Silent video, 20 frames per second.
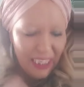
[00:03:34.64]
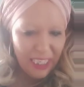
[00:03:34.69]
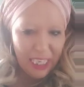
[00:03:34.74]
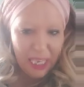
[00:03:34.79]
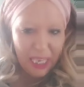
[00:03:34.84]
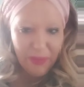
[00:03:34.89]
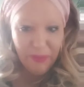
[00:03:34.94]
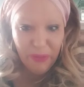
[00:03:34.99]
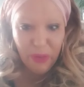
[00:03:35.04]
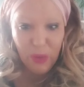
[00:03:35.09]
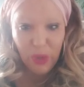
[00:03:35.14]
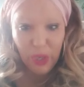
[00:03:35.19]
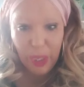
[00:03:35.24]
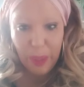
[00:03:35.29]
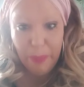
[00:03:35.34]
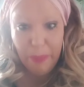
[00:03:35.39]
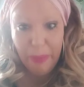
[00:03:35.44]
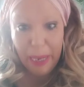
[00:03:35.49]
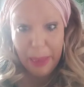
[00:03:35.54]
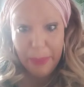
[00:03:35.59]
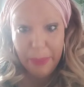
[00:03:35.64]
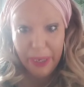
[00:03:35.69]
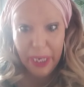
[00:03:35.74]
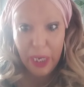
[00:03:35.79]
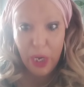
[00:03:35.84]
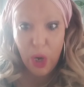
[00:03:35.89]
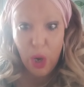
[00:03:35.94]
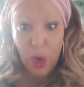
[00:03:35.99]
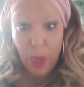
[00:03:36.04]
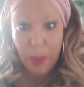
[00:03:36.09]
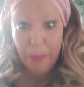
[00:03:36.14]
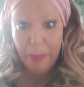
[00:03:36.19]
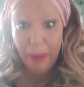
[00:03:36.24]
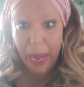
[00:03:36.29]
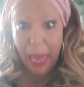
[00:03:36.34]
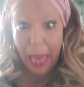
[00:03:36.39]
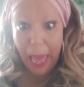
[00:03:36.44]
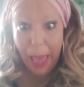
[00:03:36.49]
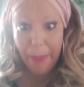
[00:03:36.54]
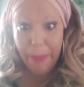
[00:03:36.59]
Keep fucking blabbering on.
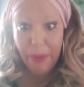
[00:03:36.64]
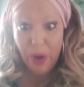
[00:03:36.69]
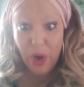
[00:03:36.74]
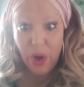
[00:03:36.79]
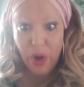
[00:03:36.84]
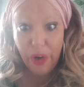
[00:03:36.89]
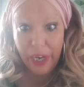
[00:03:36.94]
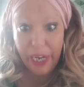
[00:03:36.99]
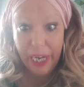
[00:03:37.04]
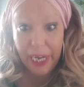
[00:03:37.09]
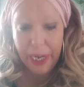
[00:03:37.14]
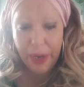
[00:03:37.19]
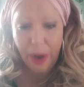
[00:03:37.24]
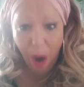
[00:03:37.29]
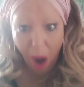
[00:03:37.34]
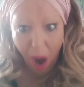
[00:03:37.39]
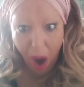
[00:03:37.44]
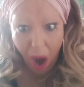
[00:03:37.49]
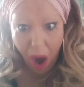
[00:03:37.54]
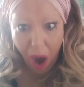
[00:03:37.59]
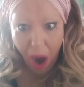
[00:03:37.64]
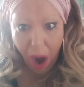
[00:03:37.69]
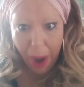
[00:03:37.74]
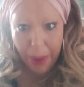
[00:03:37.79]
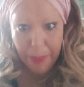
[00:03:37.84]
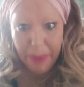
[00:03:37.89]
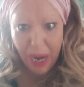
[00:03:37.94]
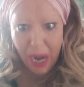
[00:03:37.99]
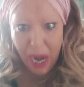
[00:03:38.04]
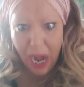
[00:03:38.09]
Blabbermouth.